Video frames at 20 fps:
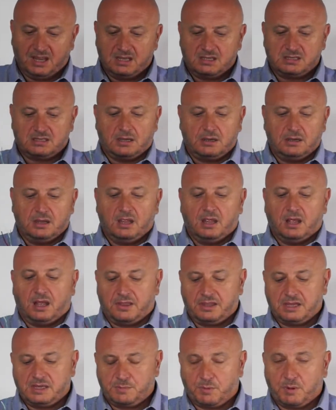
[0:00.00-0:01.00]
So
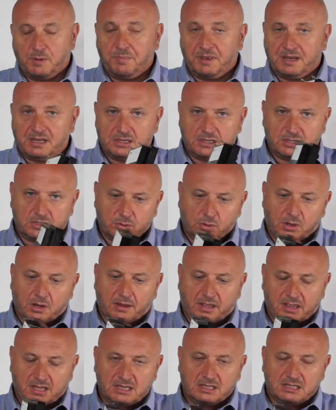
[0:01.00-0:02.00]
I think it's probably better to talk
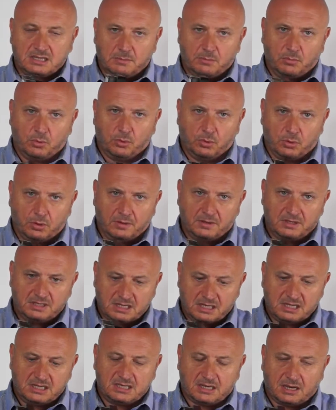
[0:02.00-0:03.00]
about this in more
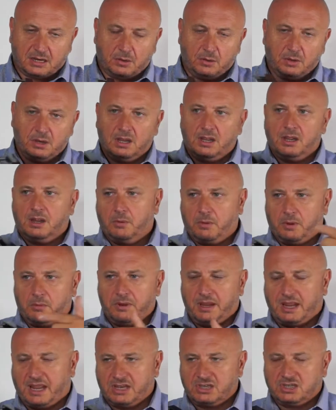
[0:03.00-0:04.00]
detail when
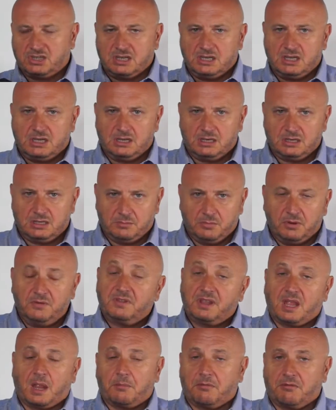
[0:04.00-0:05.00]
we actually
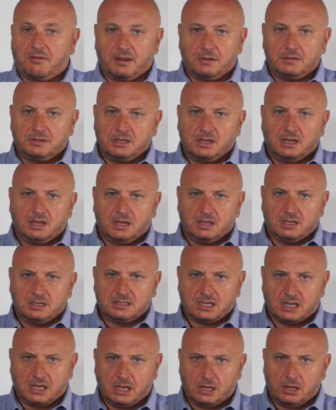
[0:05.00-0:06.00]
move the camera around
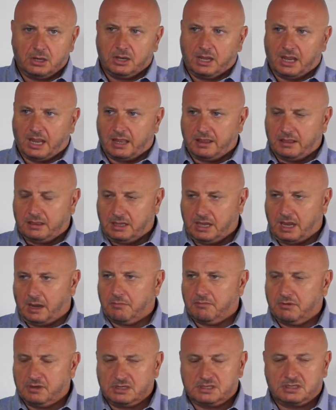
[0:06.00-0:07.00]
and take a look at the
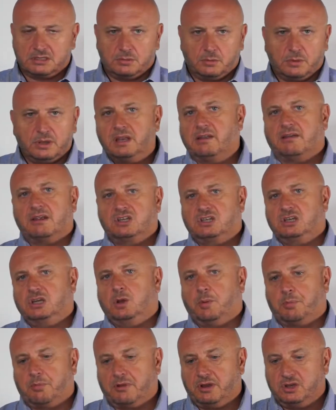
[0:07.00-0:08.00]
cameras when they're actually
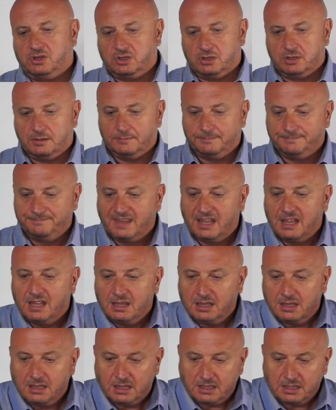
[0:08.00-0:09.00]
in operation.
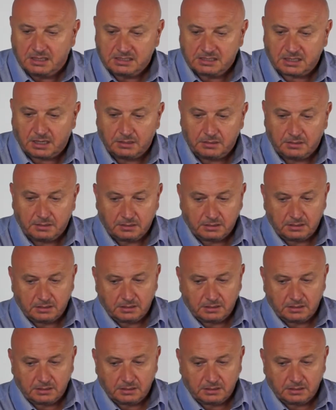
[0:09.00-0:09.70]
So